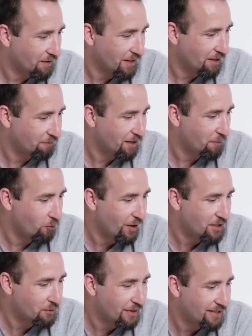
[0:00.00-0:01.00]
Are they flip
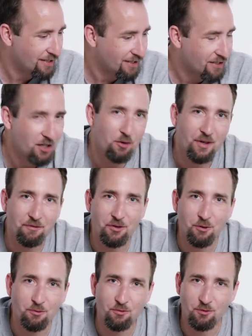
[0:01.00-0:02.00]
way too easily? No,
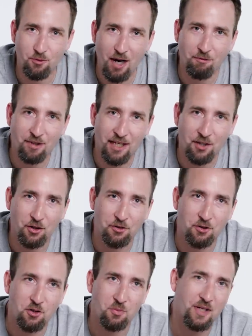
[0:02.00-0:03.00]
if you travel at
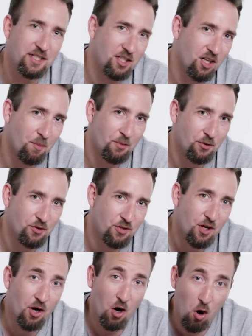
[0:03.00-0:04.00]
120
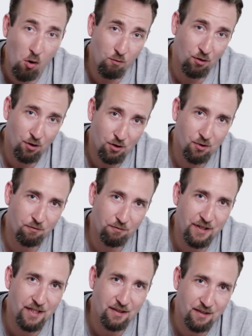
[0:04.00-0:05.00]
kilometers over
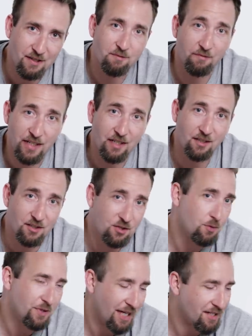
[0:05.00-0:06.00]
fields, vehicles
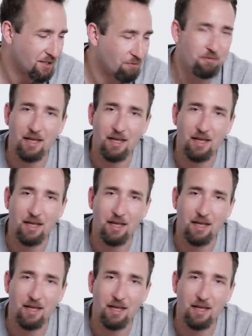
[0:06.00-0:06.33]
do tend to